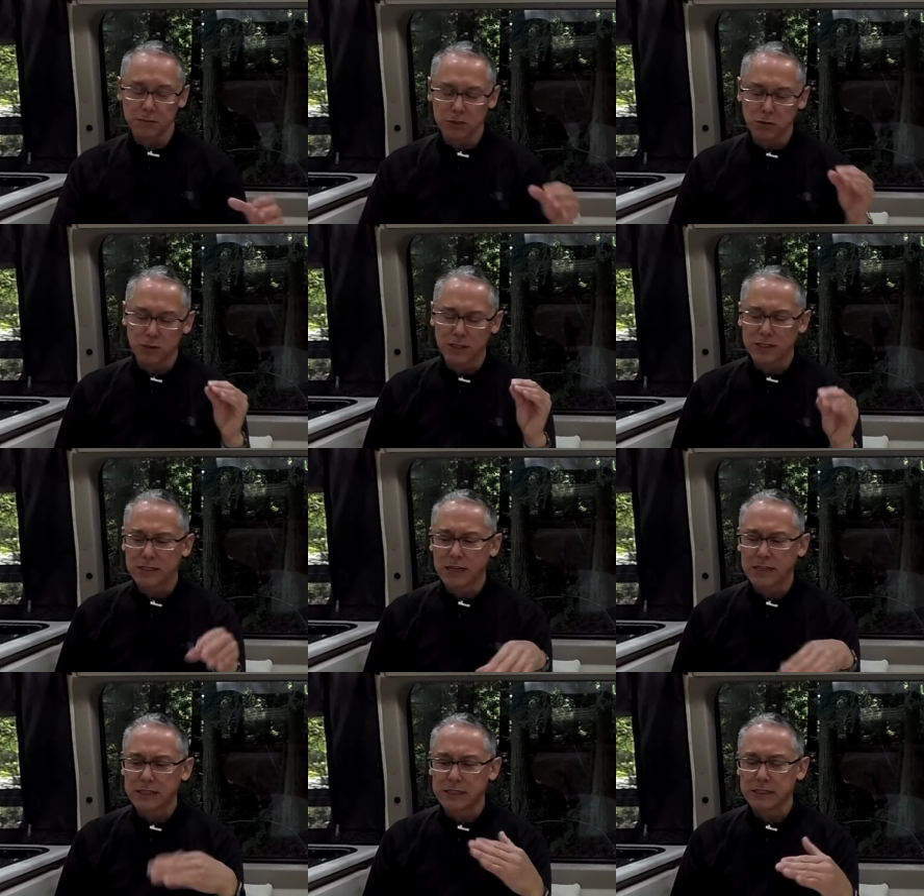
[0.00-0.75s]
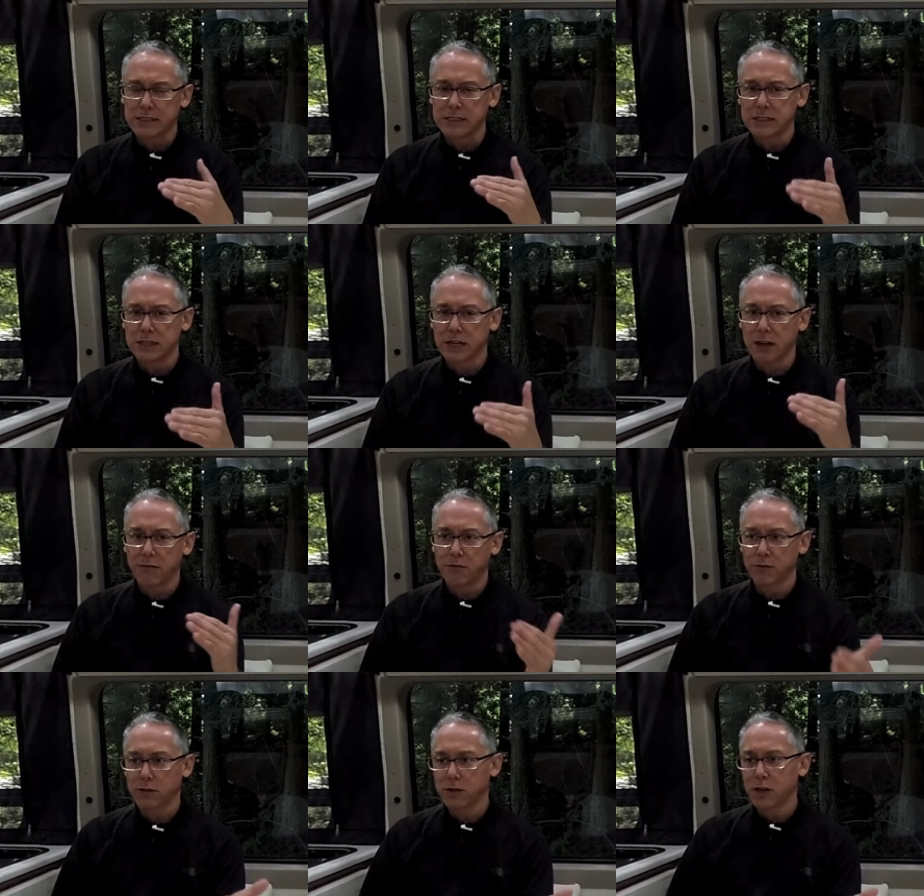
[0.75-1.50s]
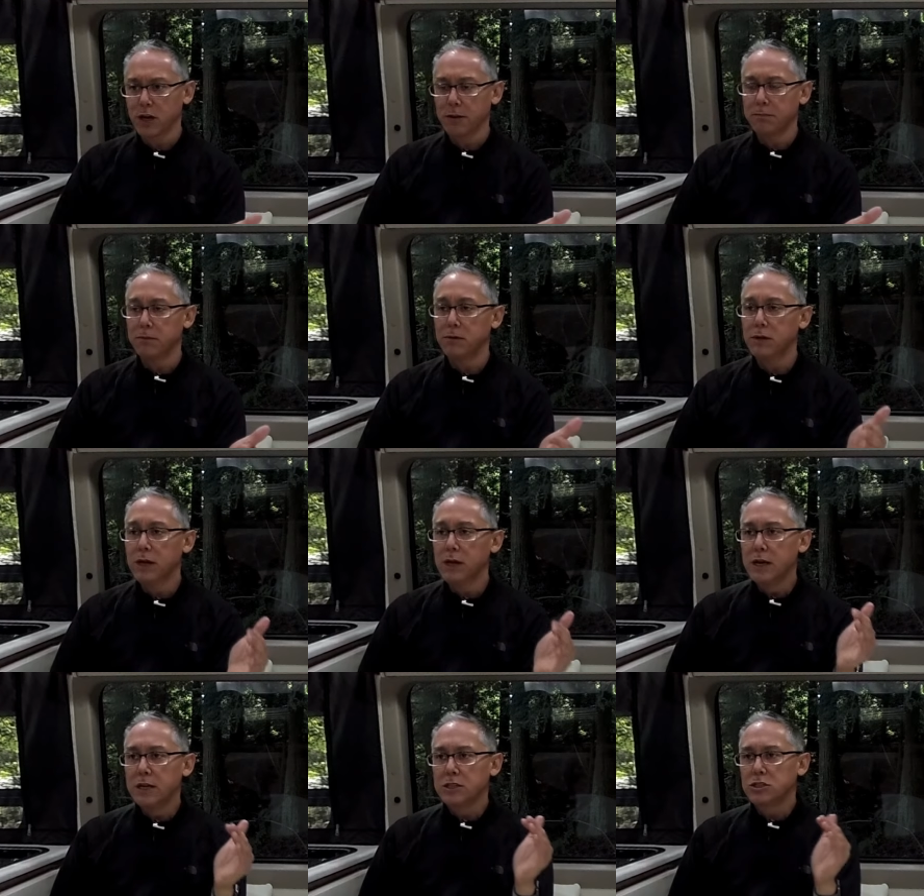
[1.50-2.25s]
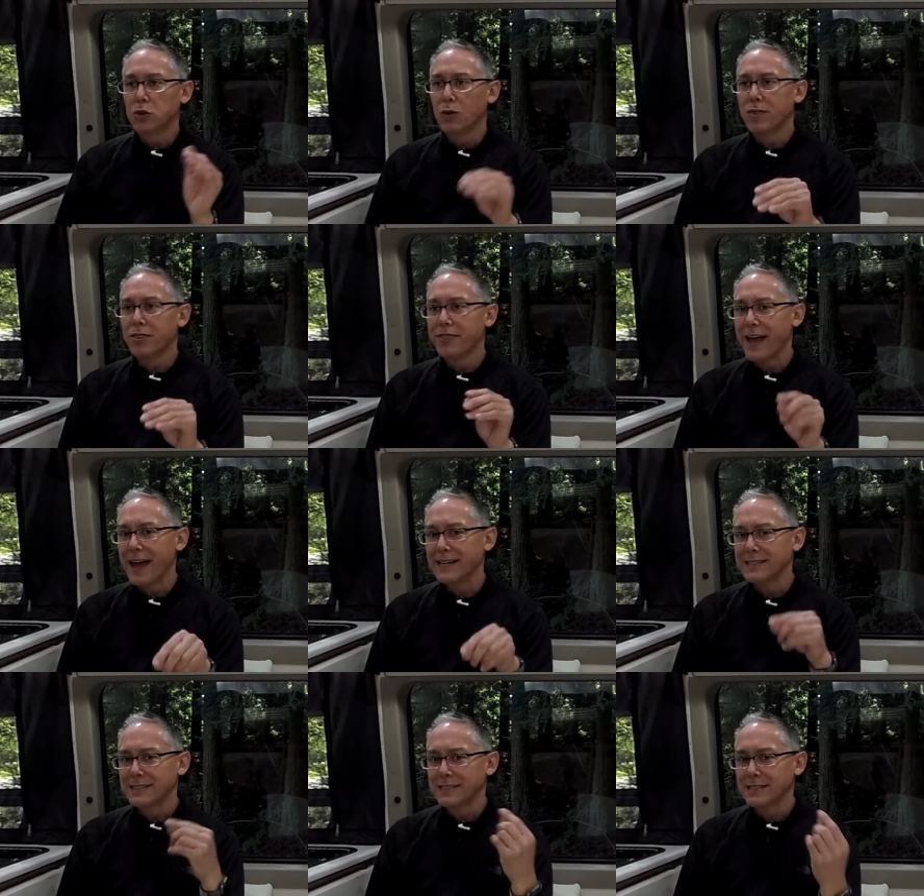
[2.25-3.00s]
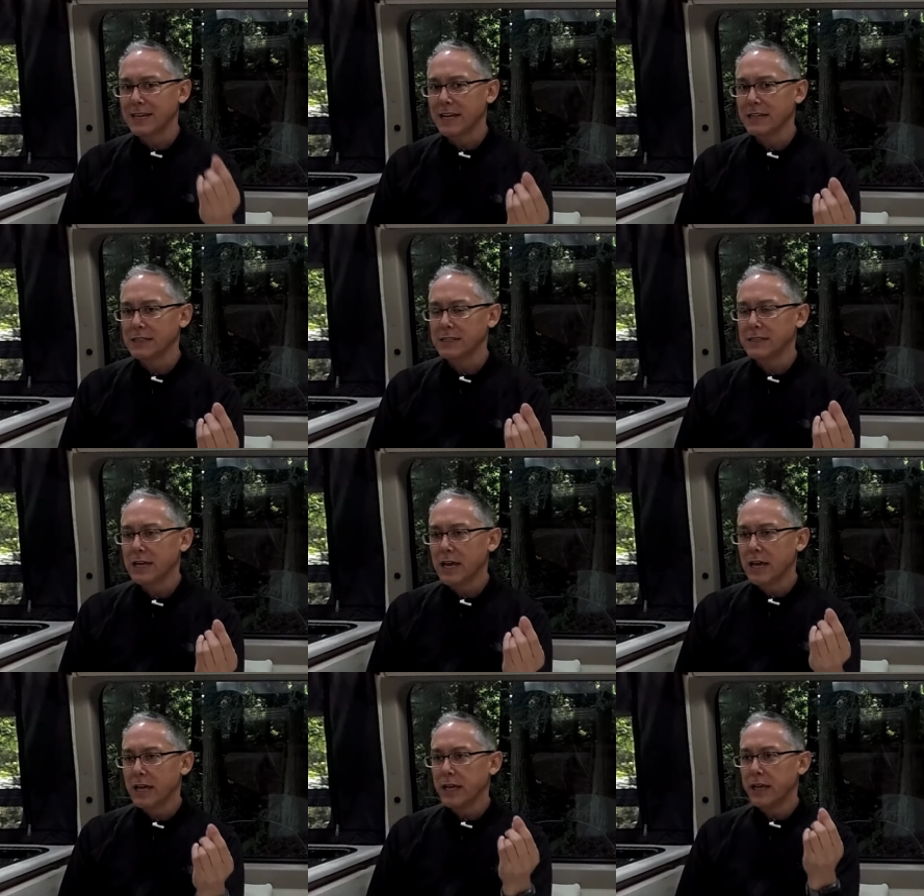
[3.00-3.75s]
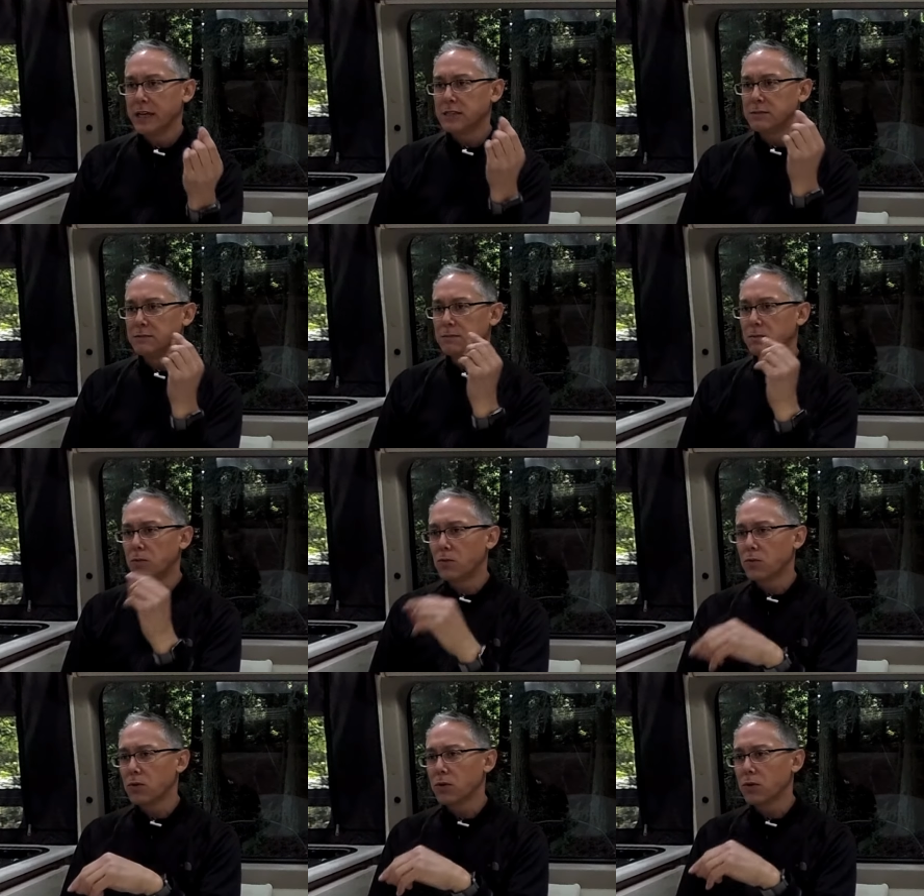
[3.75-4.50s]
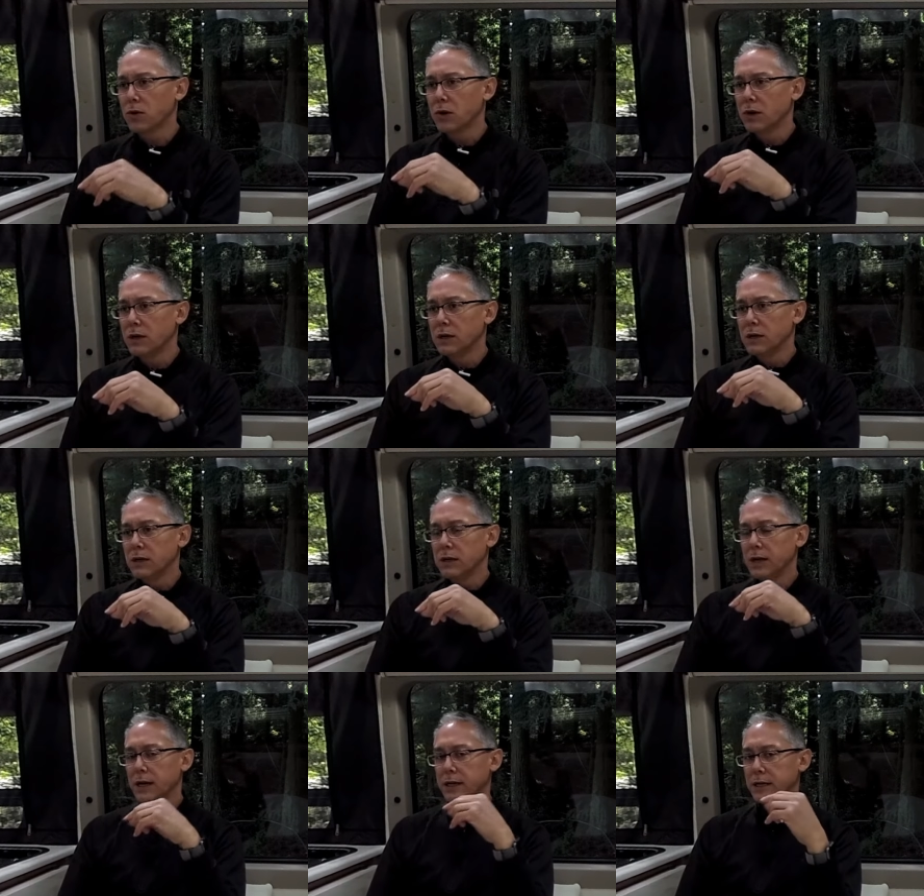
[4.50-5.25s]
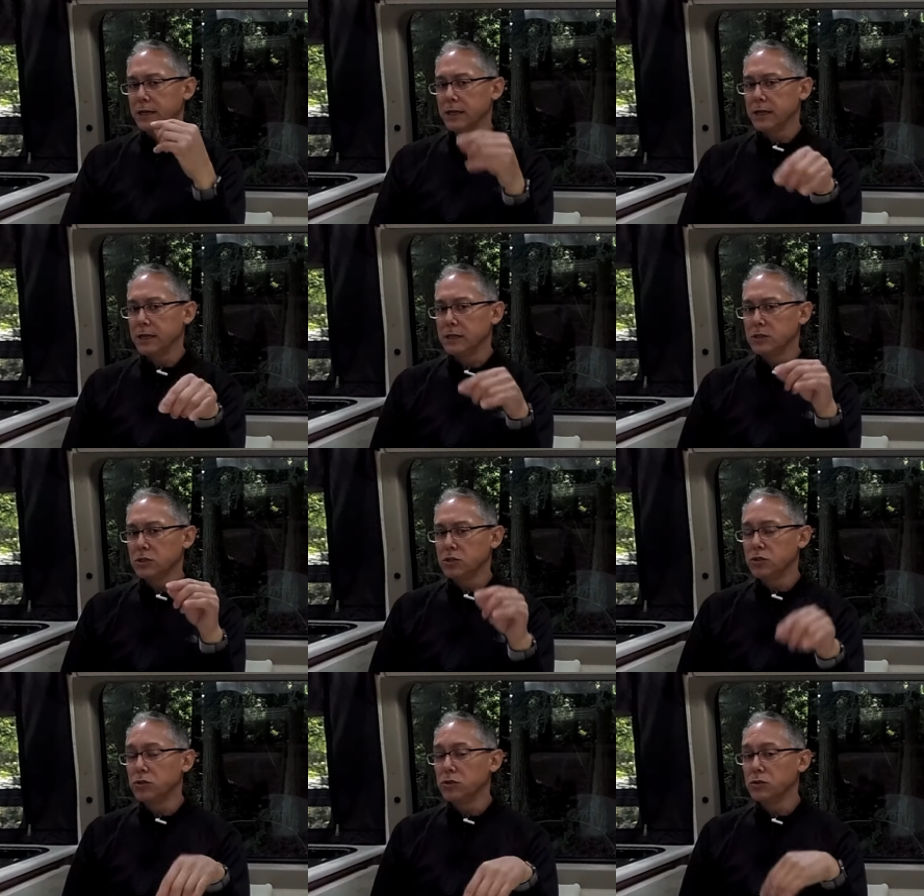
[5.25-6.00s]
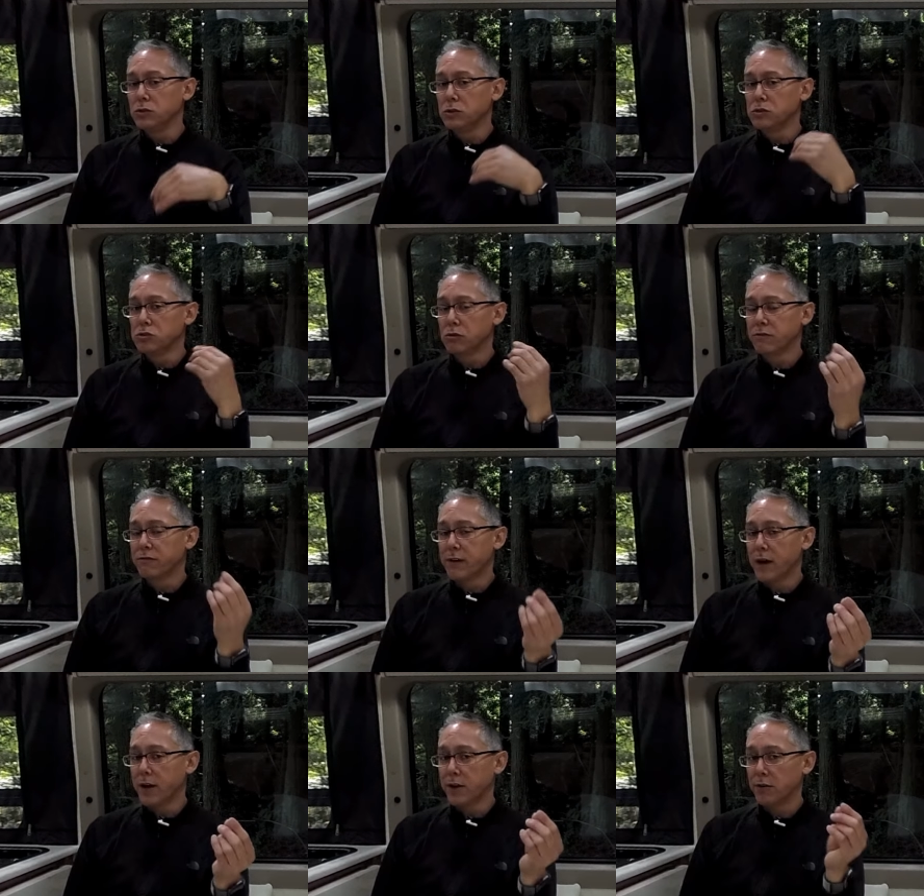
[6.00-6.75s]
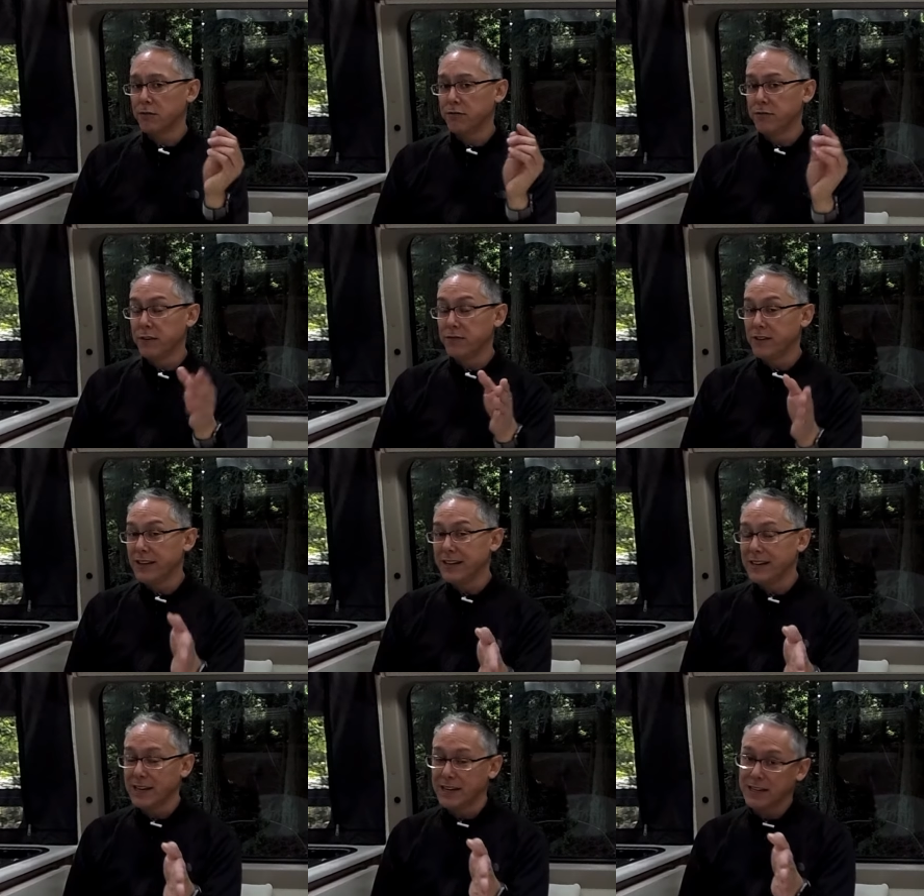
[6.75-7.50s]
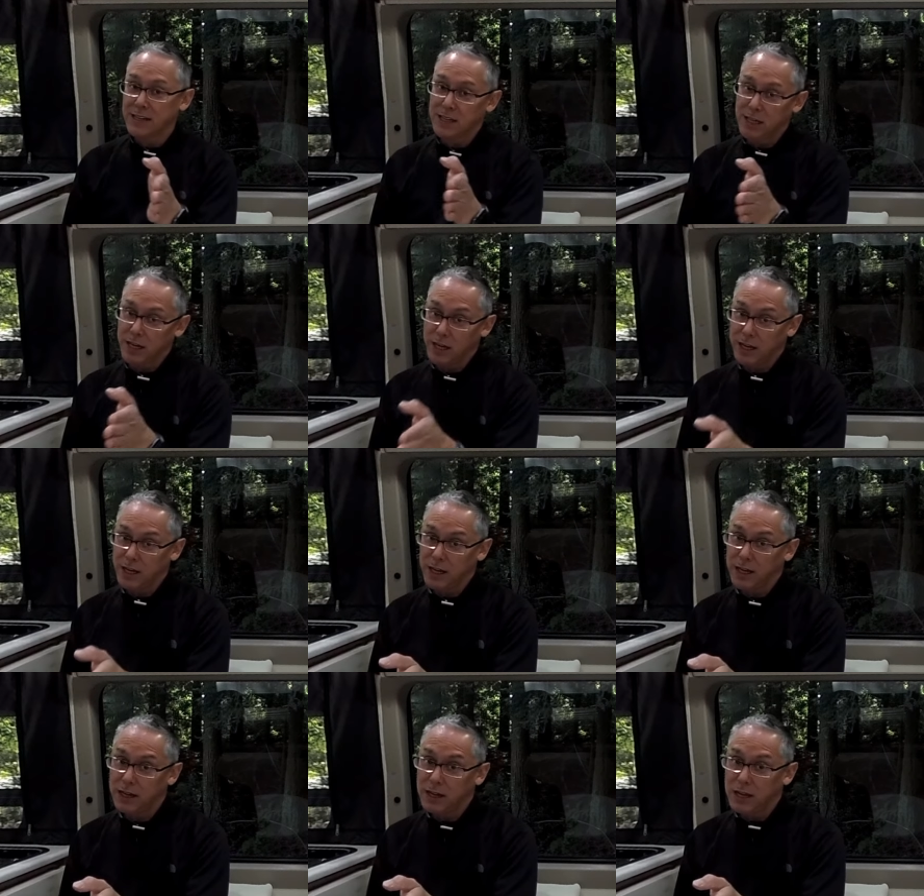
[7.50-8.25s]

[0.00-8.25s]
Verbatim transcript: So it is ideally set up for the couple. So in that sense, it's more akin to the Travato 59K.